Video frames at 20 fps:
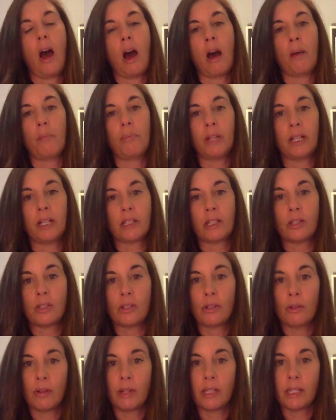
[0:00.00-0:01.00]
Um, plus, the
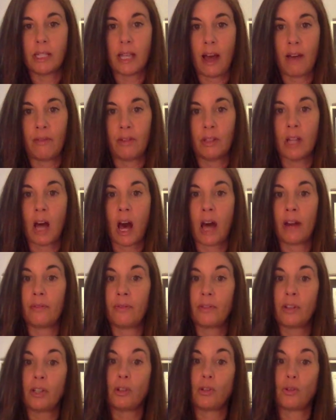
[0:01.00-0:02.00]
students have a lot of
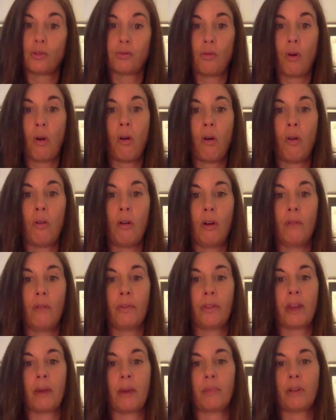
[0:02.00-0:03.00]
control
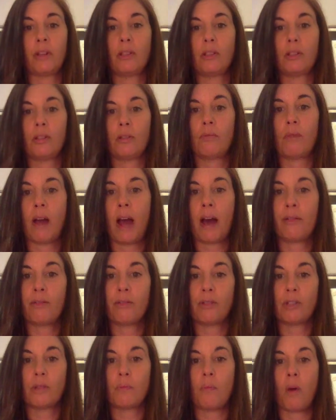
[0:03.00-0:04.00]
over them because they're
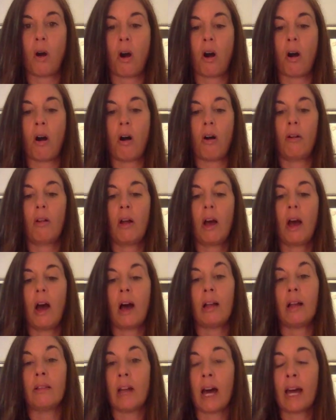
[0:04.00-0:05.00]
rather small.
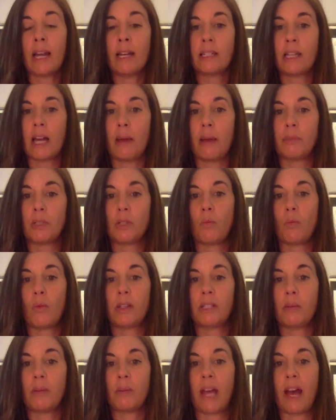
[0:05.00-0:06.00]
A lot of times, the
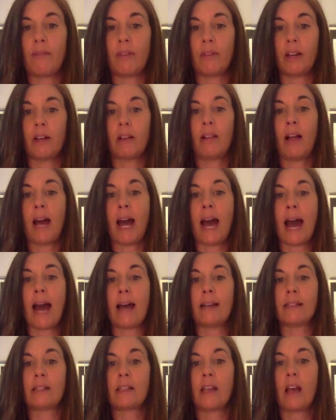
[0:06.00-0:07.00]
ones that we have in
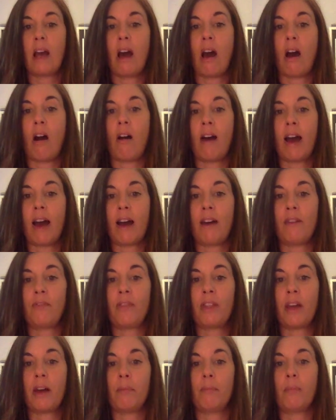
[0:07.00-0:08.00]
class I'll have
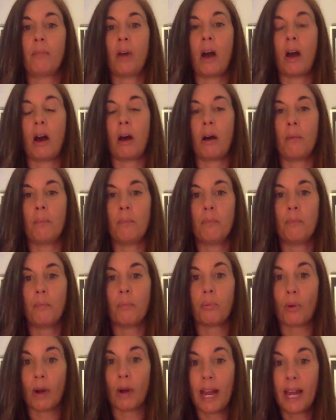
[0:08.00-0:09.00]
them um,
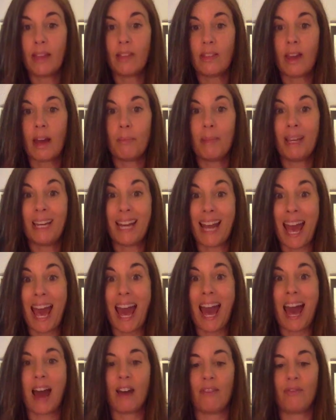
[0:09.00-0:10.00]
break them in
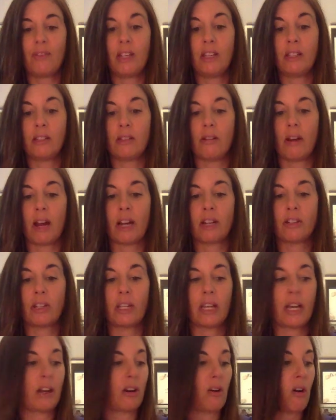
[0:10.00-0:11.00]
half. These are
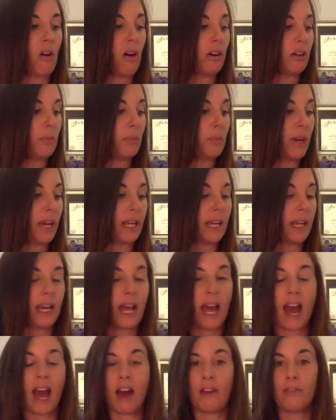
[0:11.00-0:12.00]
actually kind of hard to break in
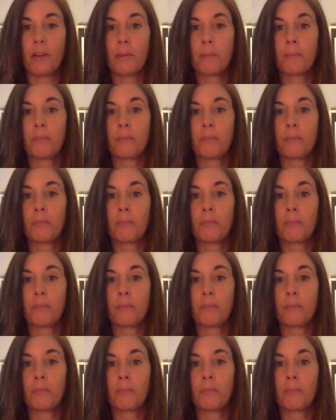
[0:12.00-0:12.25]
half,